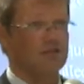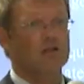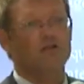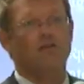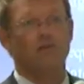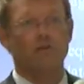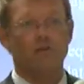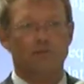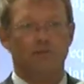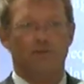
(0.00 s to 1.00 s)
So when we're
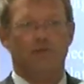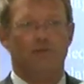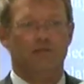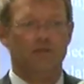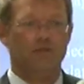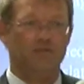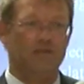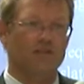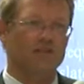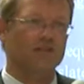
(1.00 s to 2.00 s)
talking about
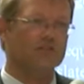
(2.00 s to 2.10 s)
interpretation,